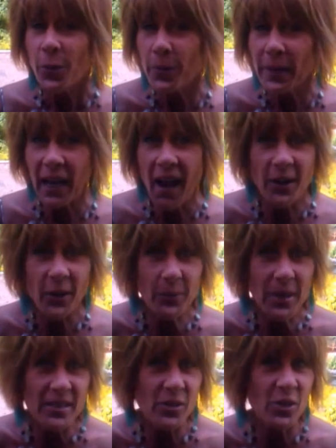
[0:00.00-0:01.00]
When we got our
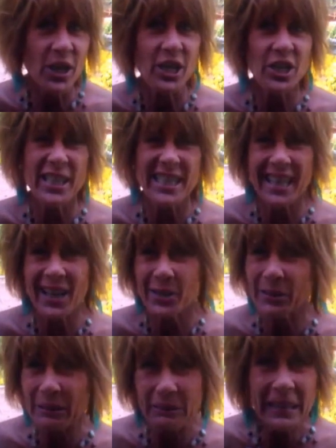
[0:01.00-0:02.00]
menstruation
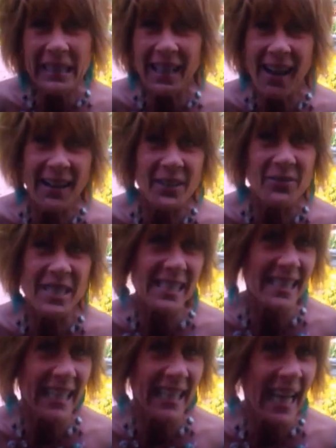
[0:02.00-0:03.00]
cycle, we really kind of
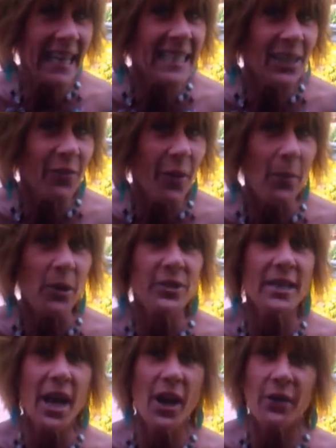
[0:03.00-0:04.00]
disconnected from
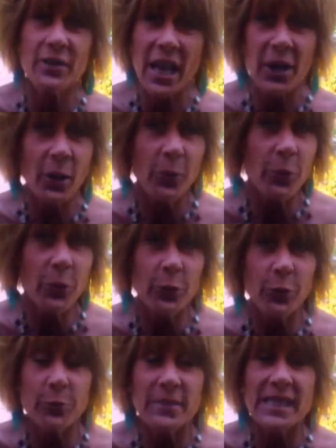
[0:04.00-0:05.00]
ourselves and our
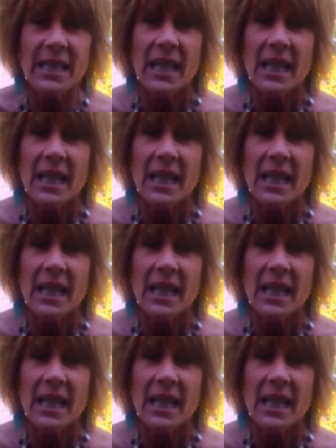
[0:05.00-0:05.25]
wombs